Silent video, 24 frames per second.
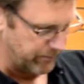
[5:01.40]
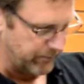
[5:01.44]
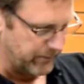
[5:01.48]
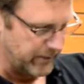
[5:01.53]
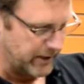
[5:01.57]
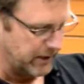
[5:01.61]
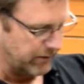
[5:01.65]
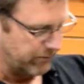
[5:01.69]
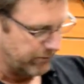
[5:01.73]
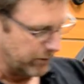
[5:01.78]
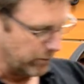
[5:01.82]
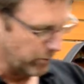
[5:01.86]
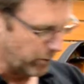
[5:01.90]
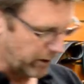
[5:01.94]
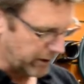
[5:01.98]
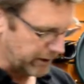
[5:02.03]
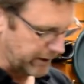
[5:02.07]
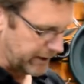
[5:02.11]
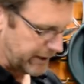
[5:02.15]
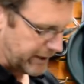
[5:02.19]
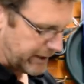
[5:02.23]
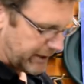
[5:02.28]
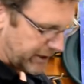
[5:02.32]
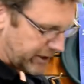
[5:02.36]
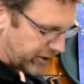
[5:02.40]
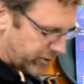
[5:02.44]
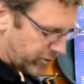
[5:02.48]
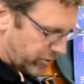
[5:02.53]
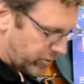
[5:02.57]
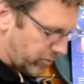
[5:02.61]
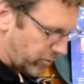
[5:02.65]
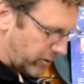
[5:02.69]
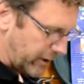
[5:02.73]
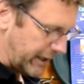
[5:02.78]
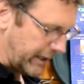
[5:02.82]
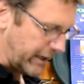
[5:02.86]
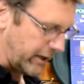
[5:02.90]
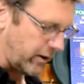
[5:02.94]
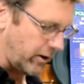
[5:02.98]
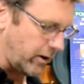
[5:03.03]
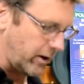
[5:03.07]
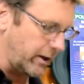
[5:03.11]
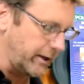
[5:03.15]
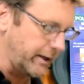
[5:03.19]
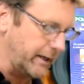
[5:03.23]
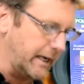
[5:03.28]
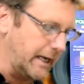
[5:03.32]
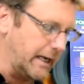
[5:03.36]
if you wanted the additional rain
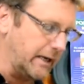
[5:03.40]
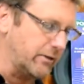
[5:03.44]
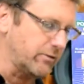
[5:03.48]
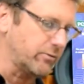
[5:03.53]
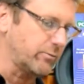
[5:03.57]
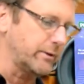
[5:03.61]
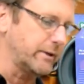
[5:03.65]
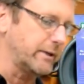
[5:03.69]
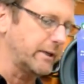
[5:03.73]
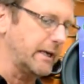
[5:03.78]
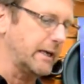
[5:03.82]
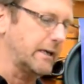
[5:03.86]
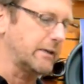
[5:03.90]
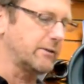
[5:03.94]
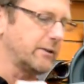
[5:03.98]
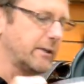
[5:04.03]
guard, now is when it actually